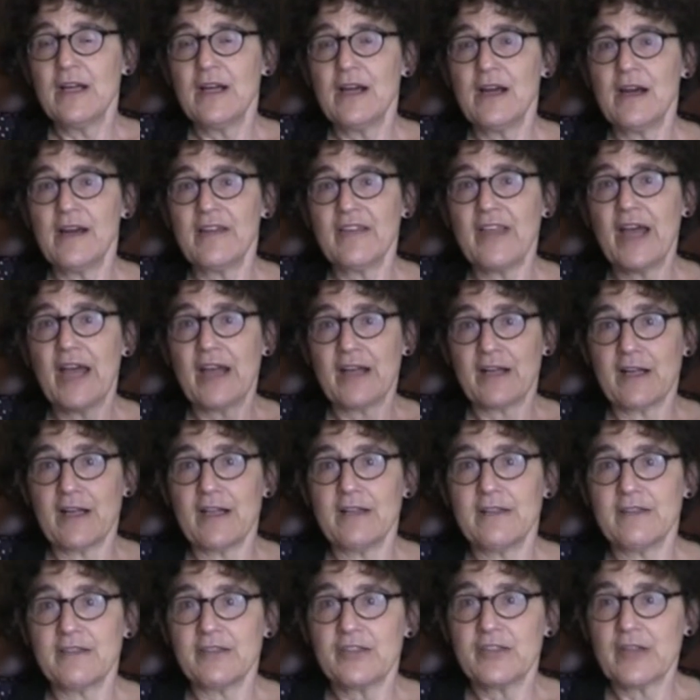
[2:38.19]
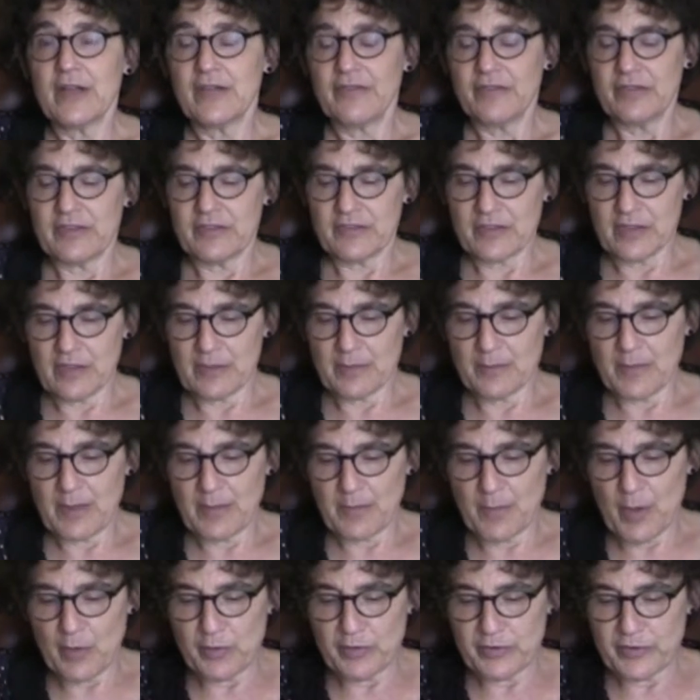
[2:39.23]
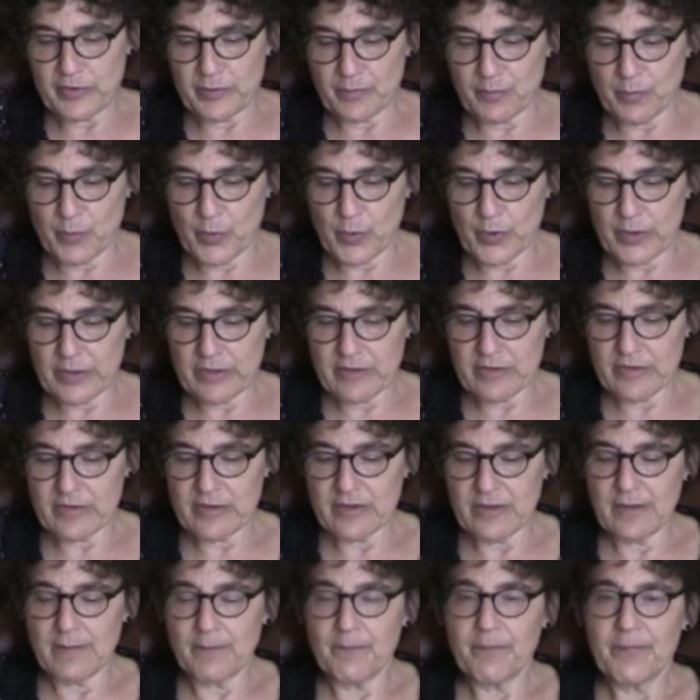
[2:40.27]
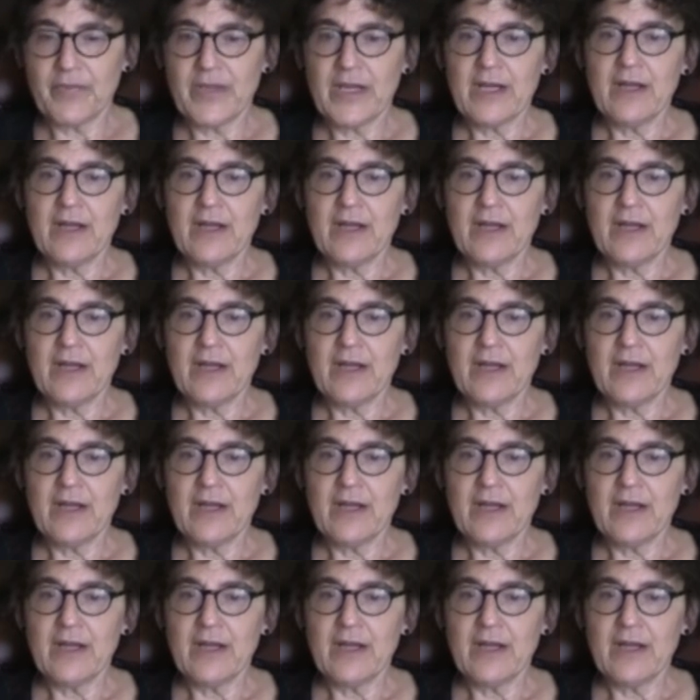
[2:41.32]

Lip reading: that kind of stuff is going to be most important to them.